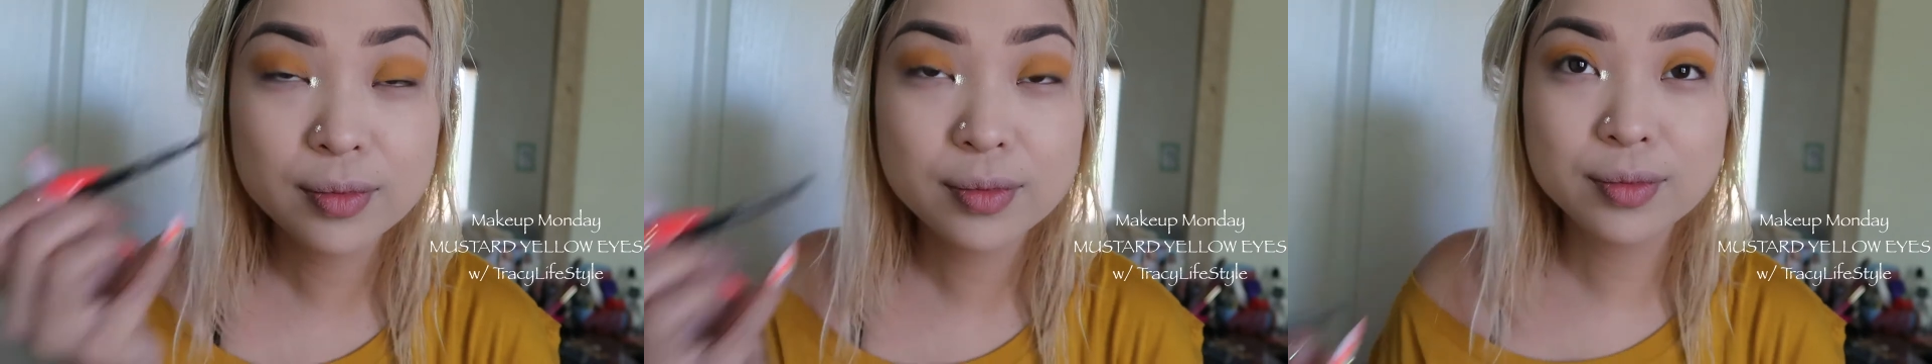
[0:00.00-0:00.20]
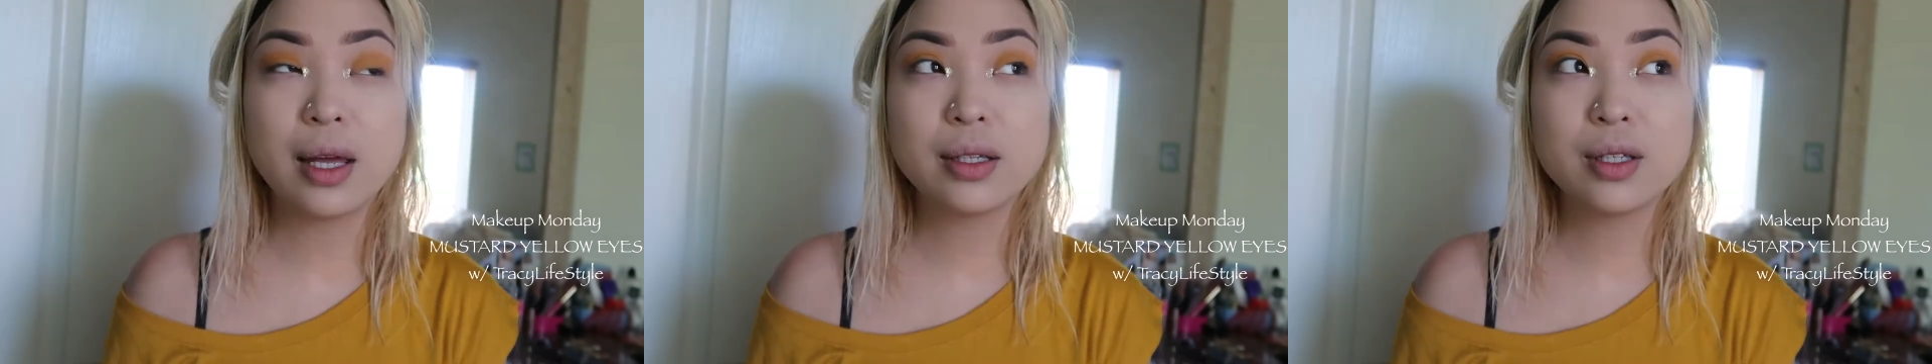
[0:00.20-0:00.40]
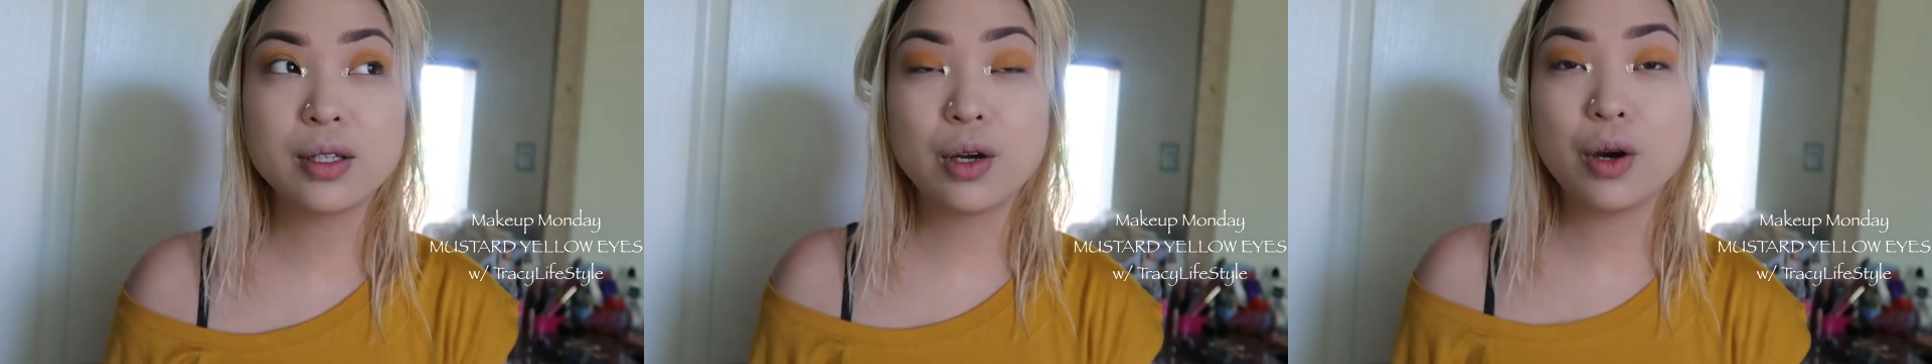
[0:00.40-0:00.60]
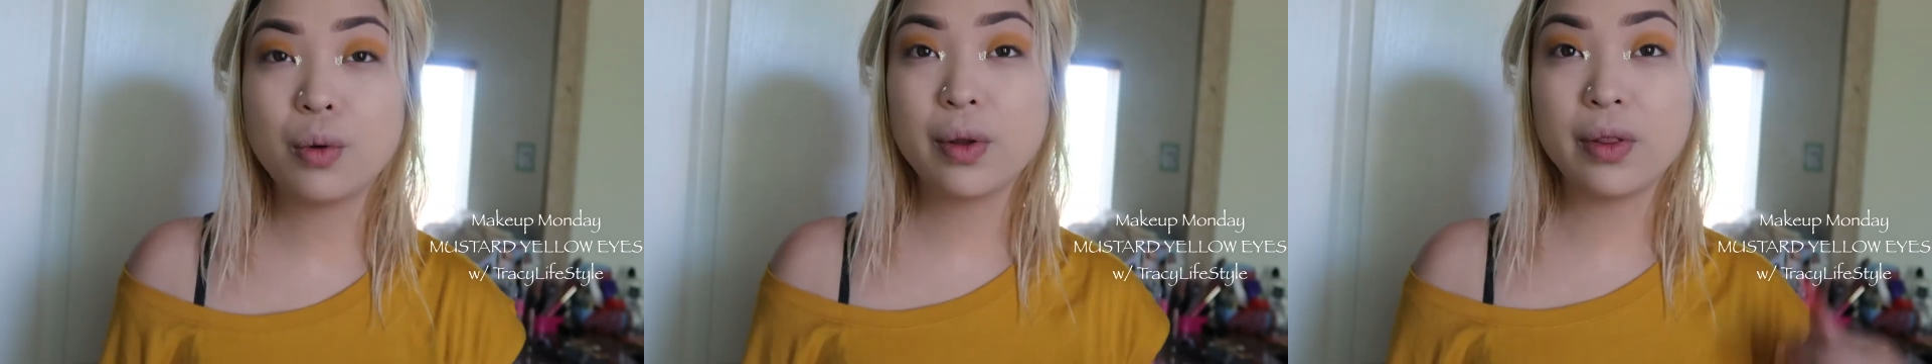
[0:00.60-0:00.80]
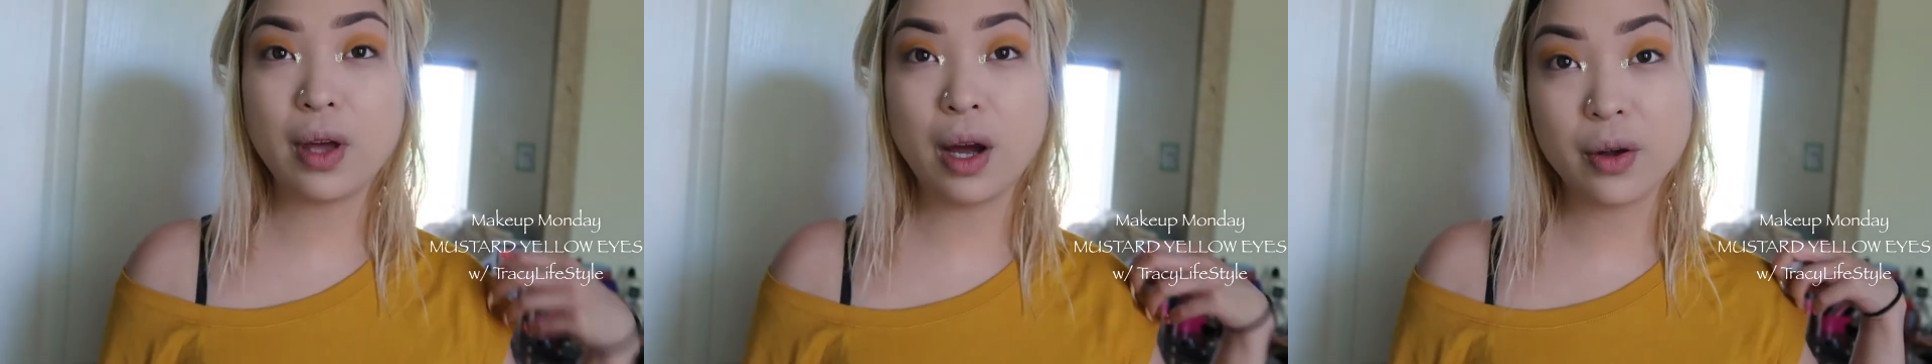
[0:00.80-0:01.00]
I like to go
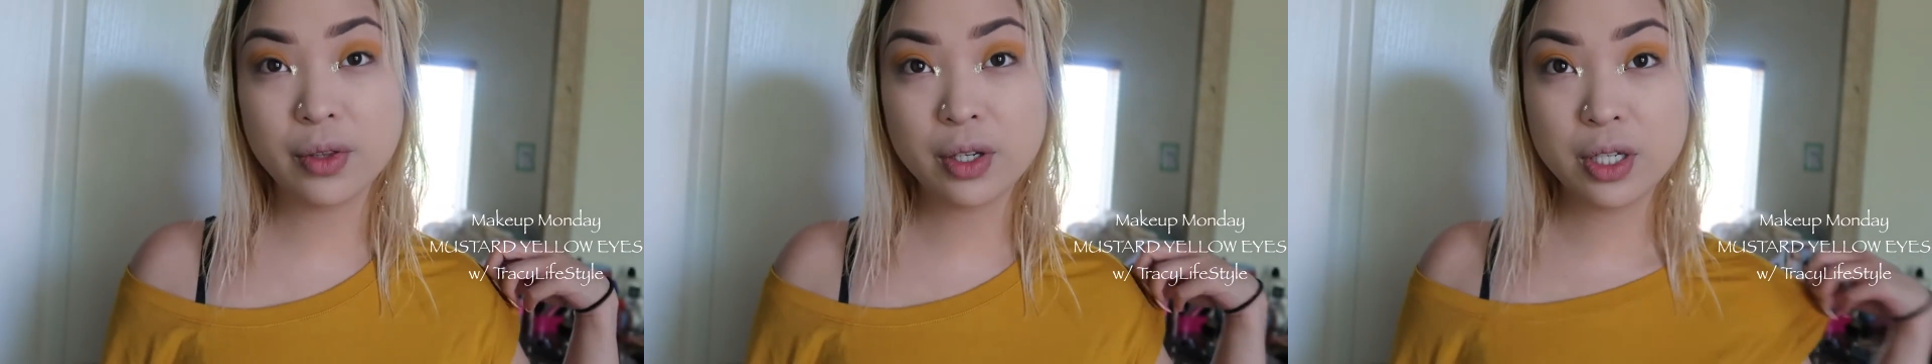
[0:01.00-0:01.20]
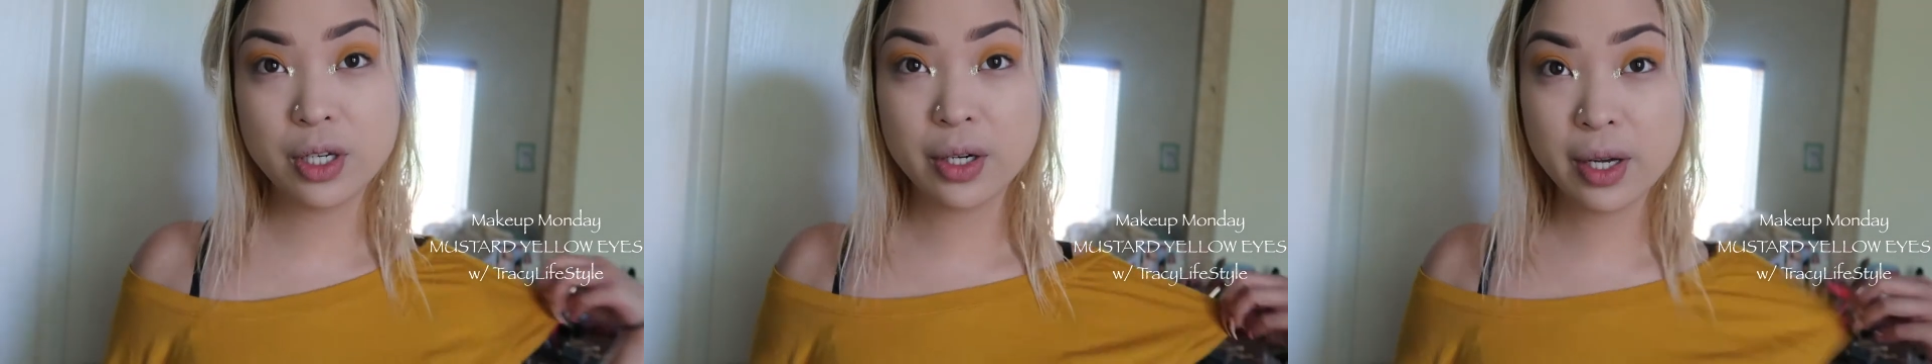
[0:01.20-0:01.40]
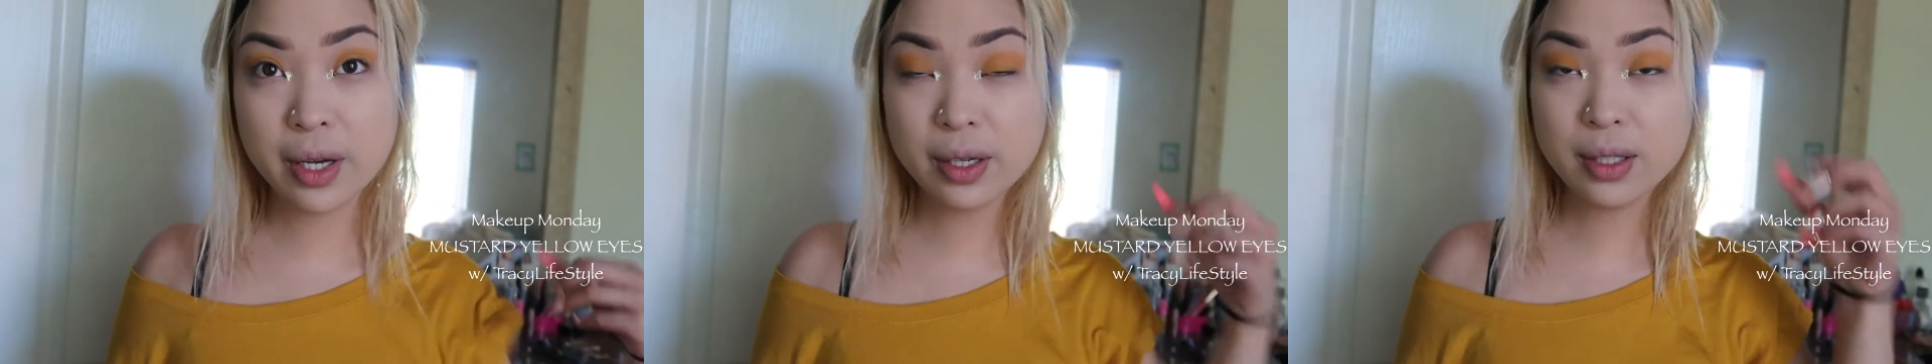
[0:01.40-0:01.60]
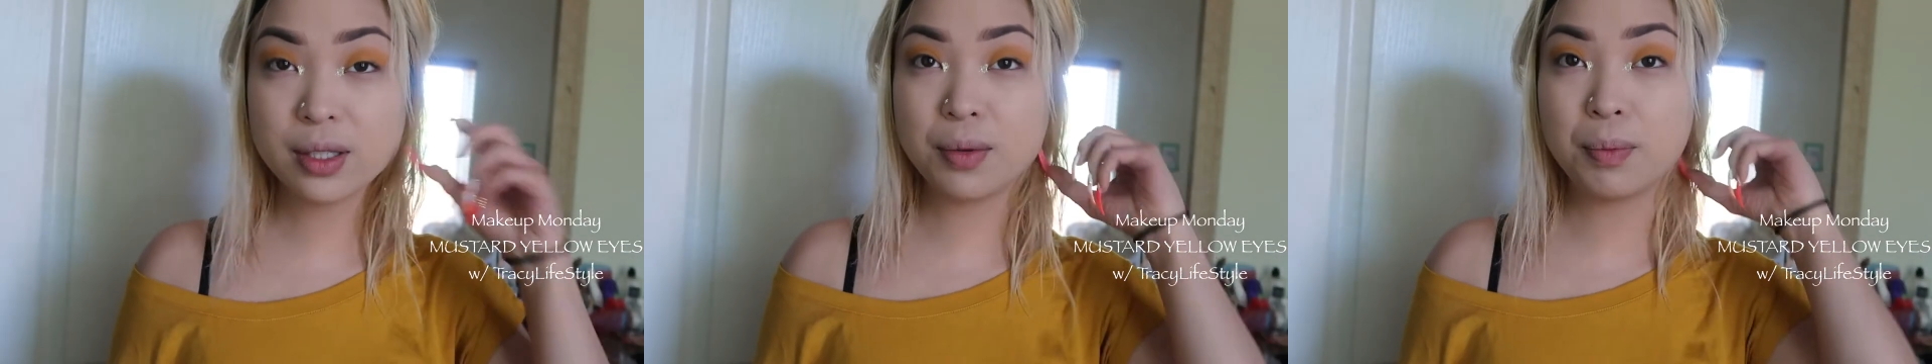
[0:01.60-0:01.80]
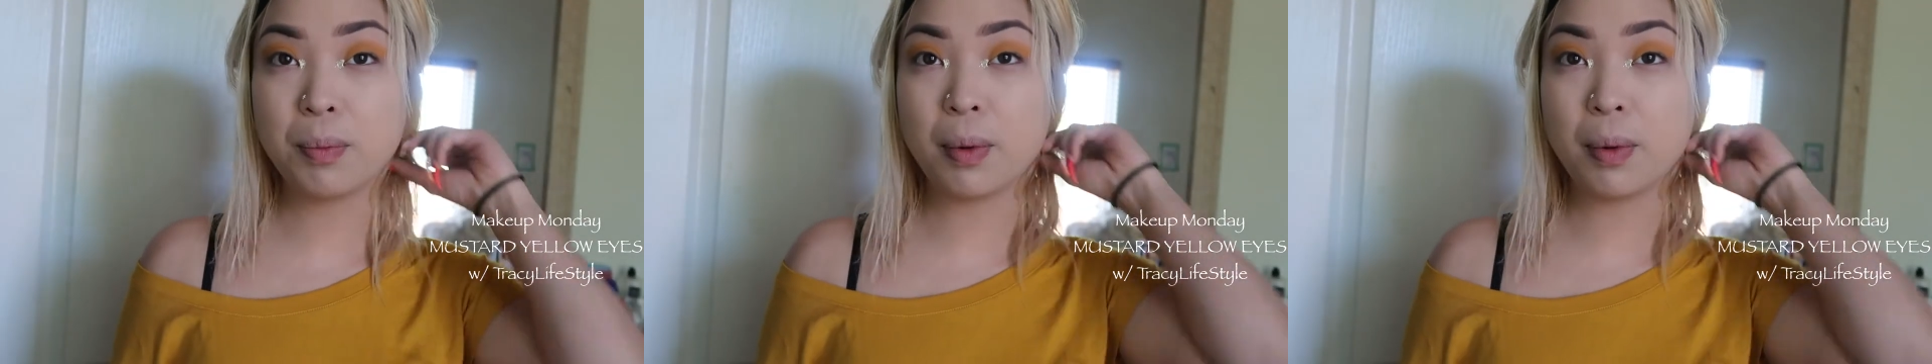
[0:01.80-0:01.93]
without the tear duct,